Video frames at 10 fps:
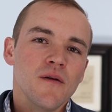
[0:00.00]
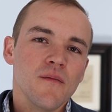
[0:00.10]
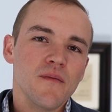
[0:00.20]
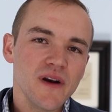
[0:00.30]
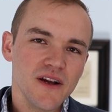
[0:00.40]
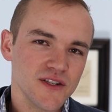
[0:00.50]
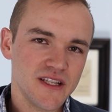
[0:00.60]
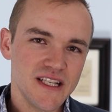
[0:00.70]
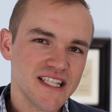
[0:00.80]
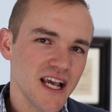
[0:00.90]
But here's
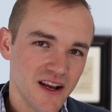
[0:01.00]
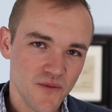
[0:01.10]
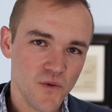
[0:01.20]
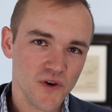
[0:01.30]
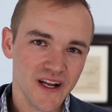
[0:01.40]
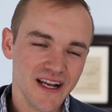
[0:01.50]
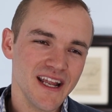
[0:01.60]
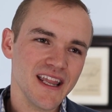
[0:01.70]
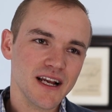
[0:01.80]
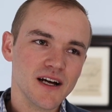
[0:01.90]
the second warning
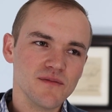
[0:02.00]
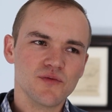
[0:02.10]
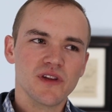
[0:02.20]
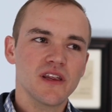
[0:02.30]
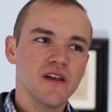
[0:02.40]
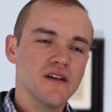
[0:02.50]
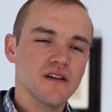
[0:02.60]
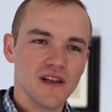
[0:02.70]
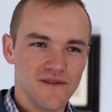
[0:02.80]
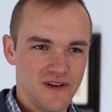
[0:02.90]
that comes with
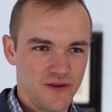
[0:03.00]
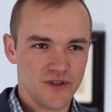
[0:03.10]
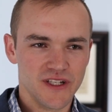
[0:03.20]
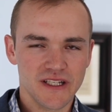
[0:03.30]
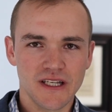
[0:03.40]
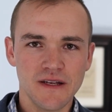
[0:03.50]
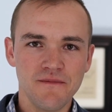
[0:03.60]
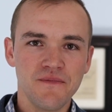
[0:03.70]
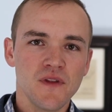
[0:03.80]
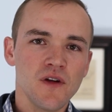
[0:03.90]
love languages.
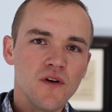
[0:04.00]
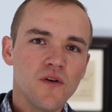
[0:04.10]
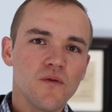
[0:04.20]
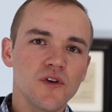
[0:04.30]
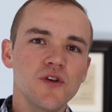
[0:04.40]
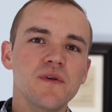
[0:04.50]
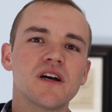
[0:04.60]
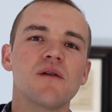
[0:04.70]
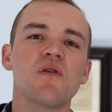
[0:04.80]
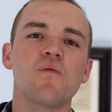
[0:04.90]
When you
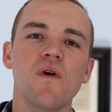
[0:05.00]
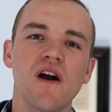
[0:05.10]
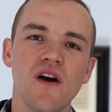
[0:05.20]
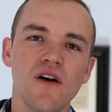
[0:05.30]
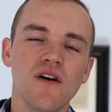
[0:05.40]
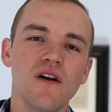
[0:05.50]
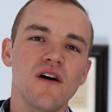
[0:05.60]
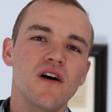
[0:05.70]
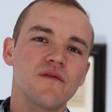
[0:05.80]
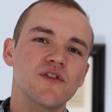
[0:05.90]
become aware
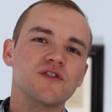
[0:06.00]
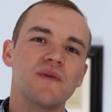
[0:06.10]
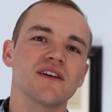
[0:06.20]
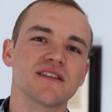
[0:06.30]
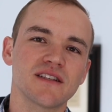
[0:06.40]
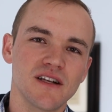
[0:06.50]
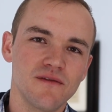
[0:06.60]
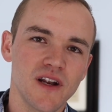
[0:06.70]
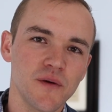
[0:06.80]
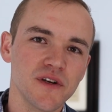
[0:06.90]
of your spouse's
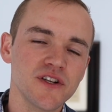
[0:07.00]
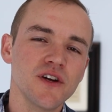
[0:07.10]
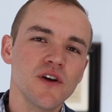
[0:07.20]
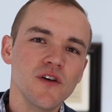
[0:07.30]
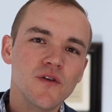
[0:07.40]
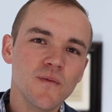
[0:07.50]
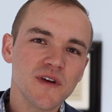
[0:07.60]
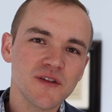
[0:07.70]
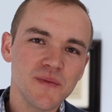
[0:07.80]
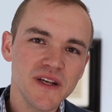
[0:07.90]
love language, you
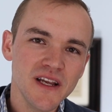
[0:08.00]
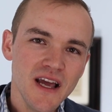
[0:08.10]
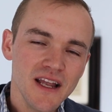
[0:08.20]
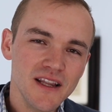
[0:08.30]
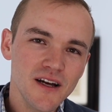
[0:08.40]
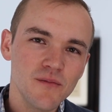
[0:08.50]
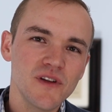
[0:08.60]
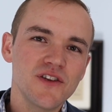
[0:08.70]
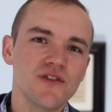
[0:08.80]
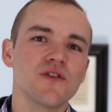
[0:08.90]
must be
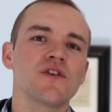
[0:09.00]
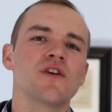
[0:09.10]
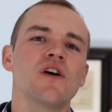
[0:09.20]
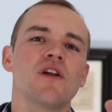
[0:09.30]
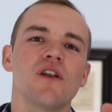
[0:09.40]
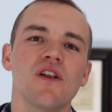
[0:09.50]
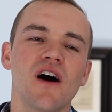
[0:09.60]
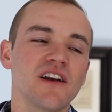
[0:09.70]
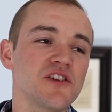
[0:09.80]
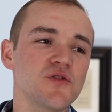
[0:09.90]
doubly sure
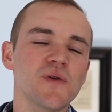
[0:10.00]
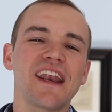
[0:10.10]
not to